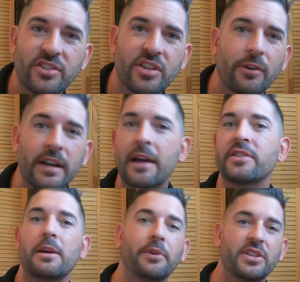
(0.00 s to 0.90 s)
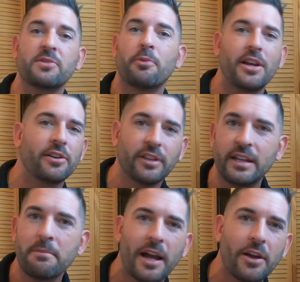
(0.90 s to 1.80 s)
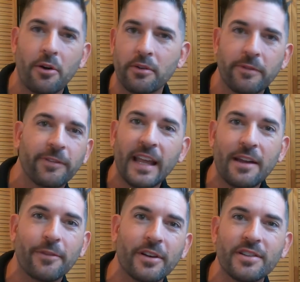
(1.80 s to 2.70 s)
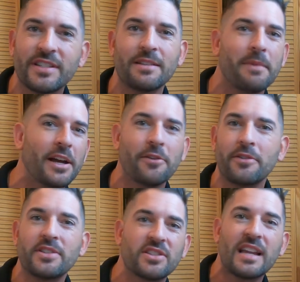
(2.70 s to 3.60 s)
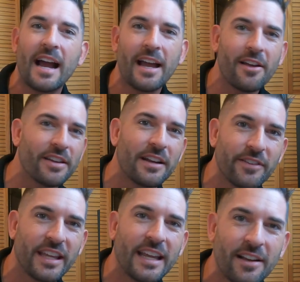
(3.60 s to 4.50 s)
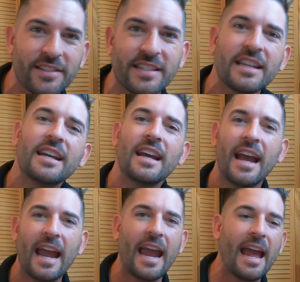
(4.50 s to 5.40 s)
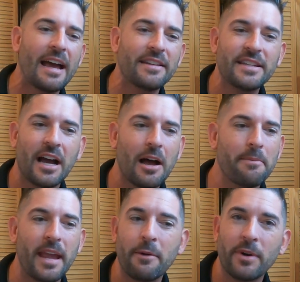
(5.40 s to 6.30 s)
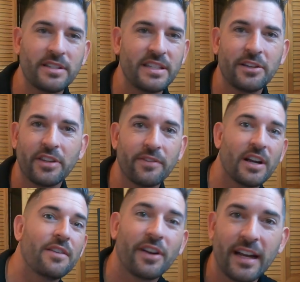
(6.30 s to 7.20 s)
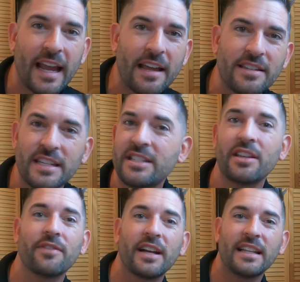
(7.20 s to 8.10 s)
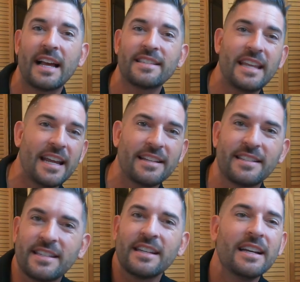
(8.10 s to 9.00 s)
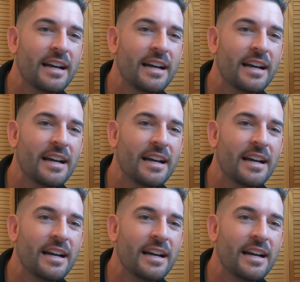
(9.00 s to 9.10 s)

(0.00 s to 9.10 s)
So, and I was able to sprinkle in my own flavors and my own style and everything else. And it went till the very, very end, until the very last dance.